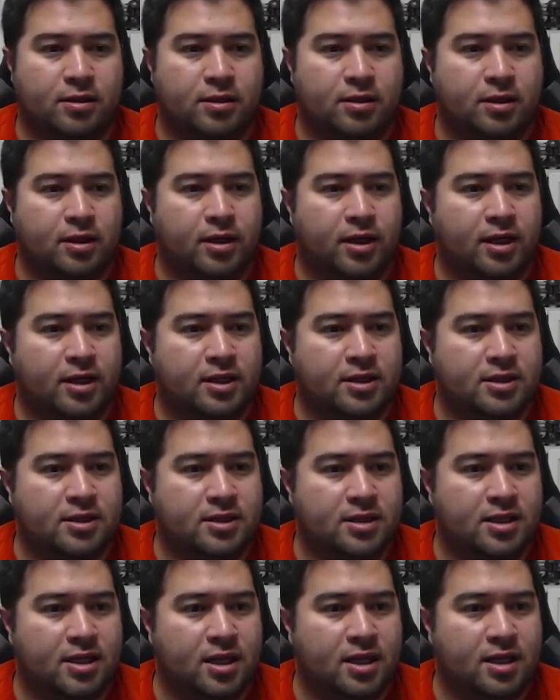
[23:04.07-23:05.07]
You can
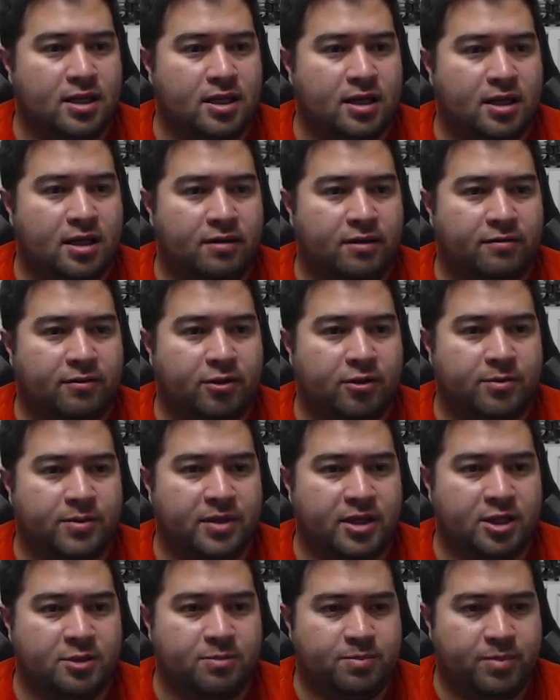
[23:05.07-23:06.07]
see that I've grouped
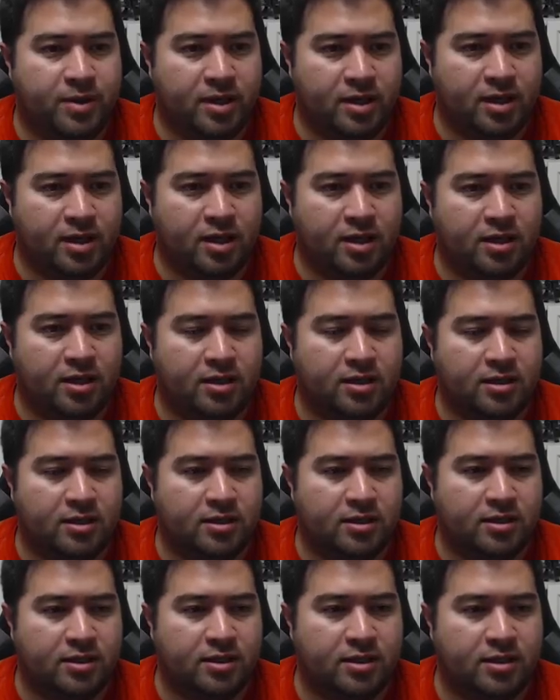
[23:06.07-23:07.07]
each bidder
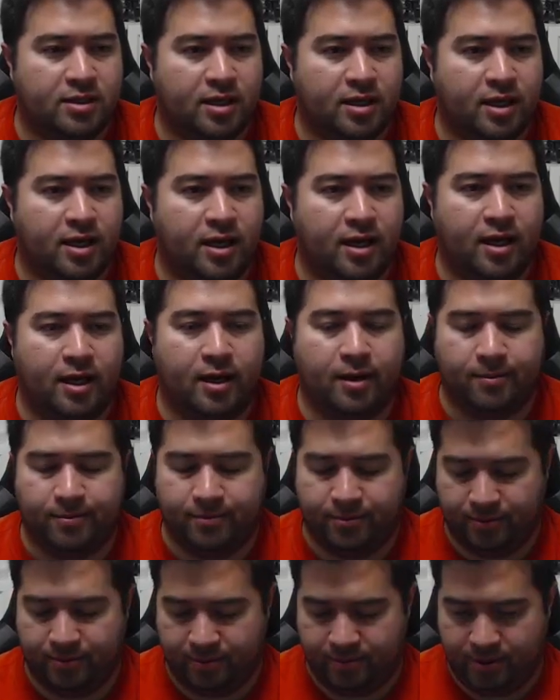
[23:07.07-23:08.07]

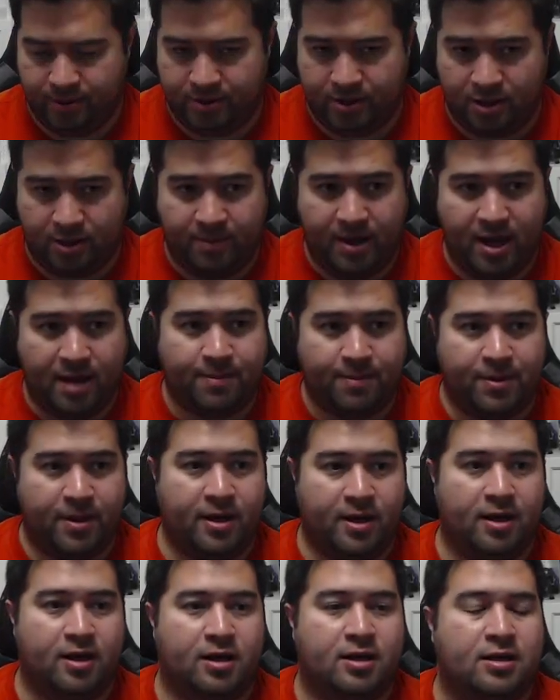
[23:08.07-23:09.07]
using the map
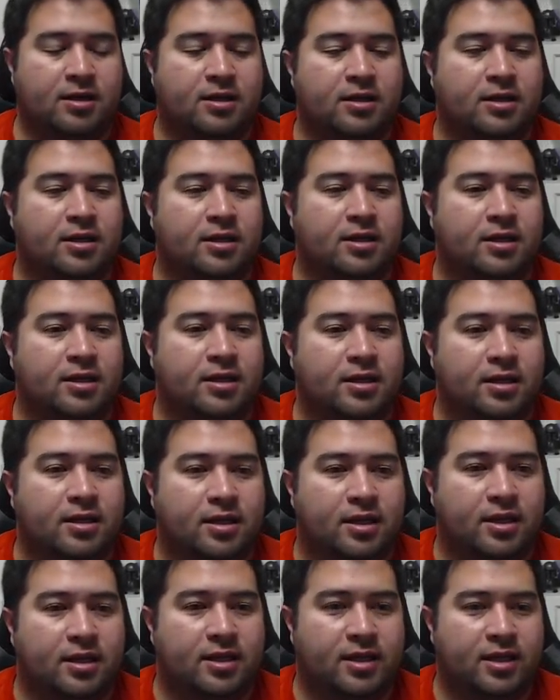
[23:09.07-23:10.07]
here,
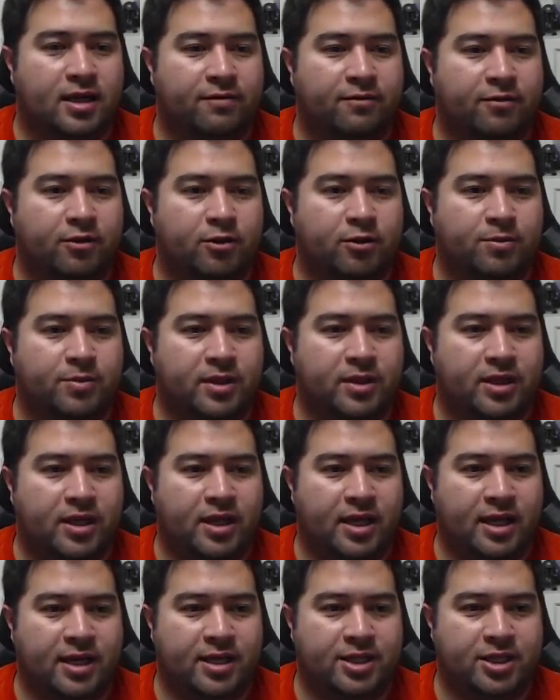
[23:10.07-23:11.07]
and then I've grouped
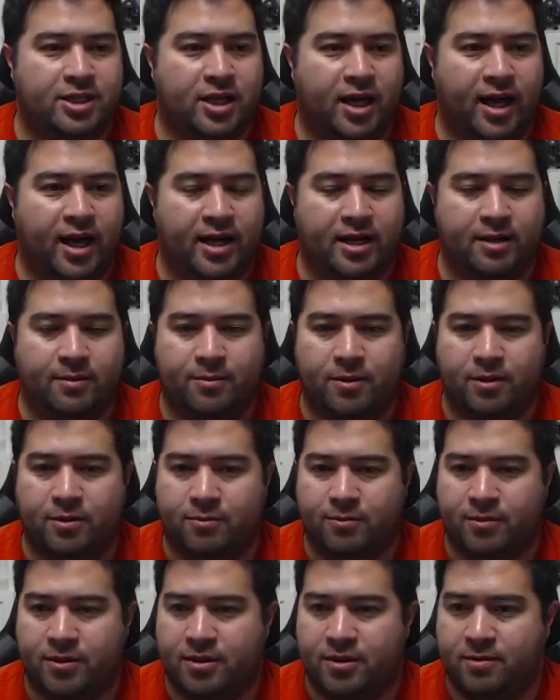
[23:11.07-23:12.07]
each item
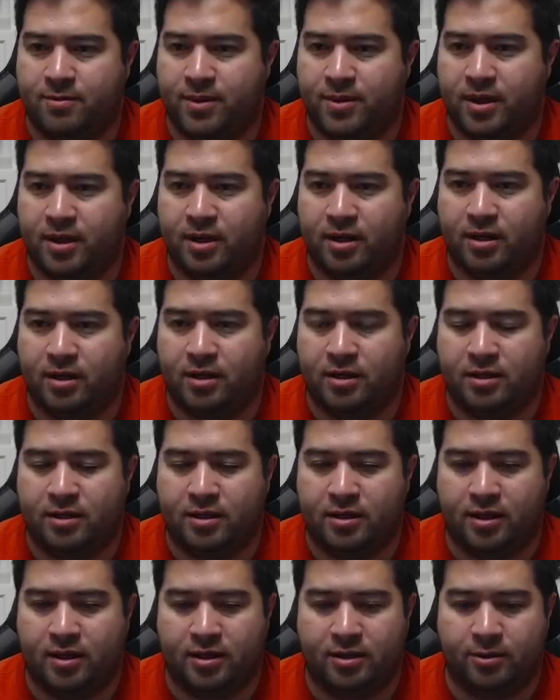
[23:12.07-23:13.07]
with the bidder
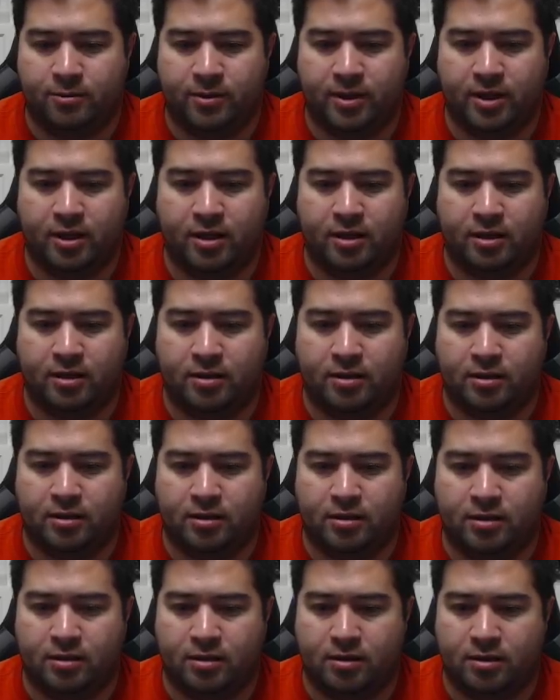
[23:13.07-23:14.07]
and the winner.
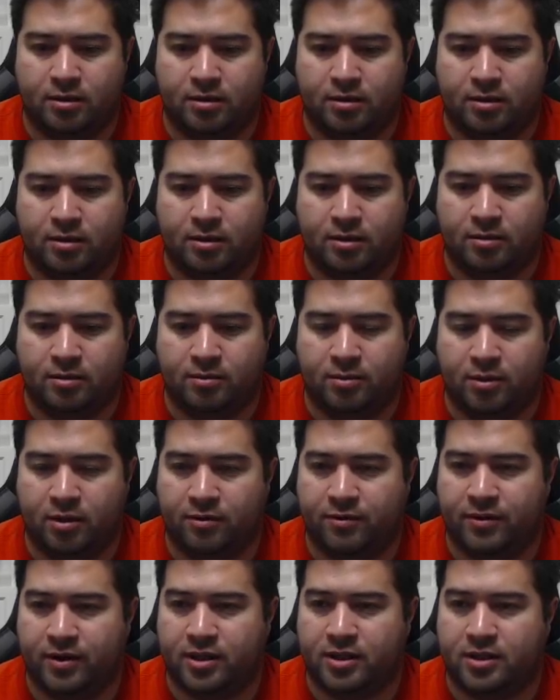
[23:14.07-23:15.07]

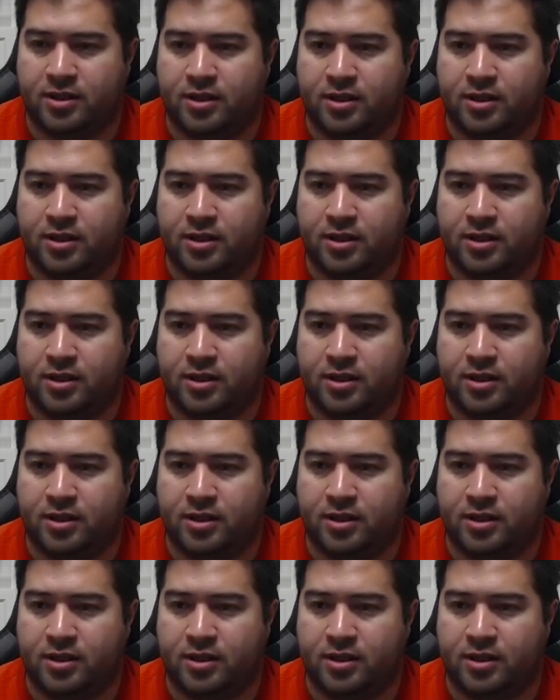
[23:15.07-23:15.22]
Perfect.